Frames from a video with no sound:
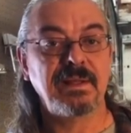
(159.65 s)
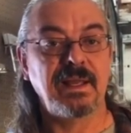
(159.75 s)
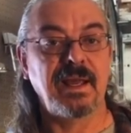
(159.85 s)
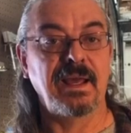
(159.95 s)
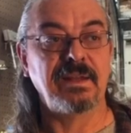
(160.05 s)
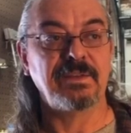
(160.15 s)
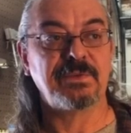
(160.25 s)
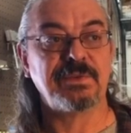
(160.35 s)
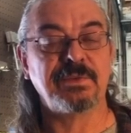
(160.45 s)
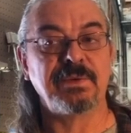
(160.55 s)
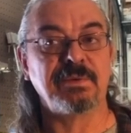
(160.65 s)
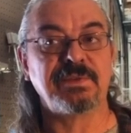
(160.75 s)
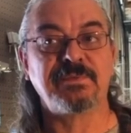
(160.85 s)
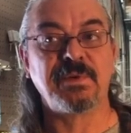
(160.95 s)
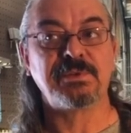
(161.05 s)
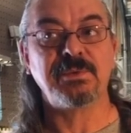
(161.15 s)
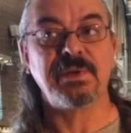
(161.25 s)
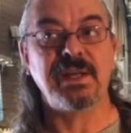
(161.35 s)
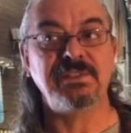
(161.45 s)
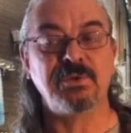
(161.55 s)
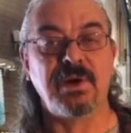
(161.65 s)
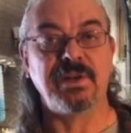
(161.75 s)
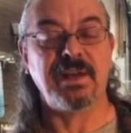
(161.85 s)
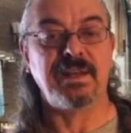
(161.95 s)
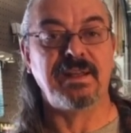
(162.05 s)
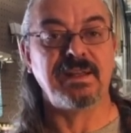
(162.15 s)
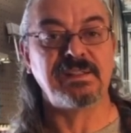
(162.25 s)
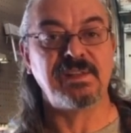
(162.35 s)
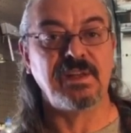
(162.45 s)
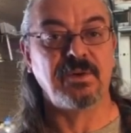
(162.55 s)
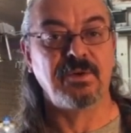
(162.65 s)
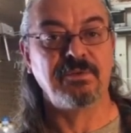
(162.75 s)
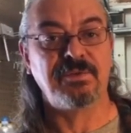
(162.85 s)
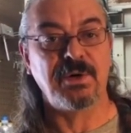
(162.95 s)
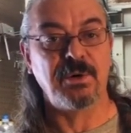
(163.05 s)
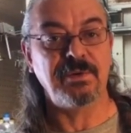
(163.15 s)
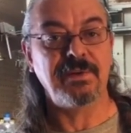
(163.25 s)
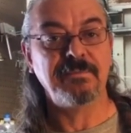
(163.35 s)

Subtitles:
And that was the first one I joined. I didn't get a single vote